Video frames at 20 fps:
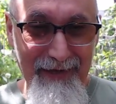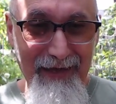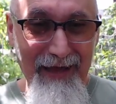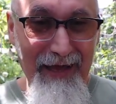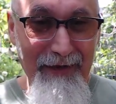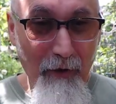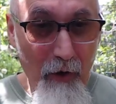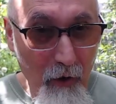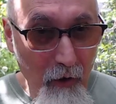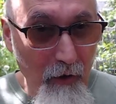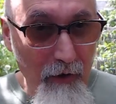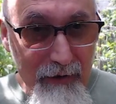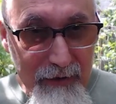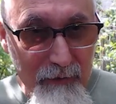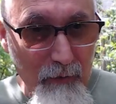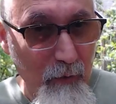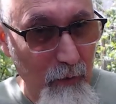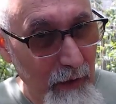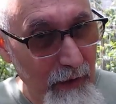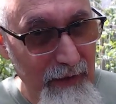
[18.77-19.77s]
and all
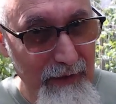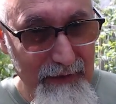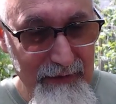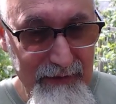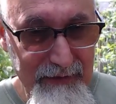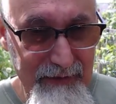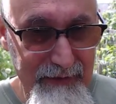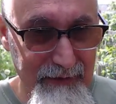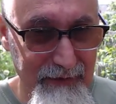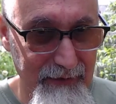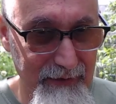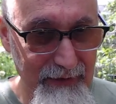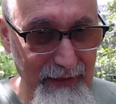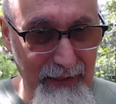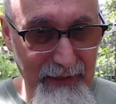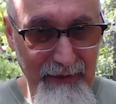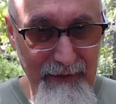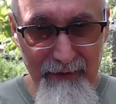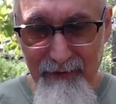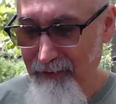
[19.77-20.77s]
it was, again,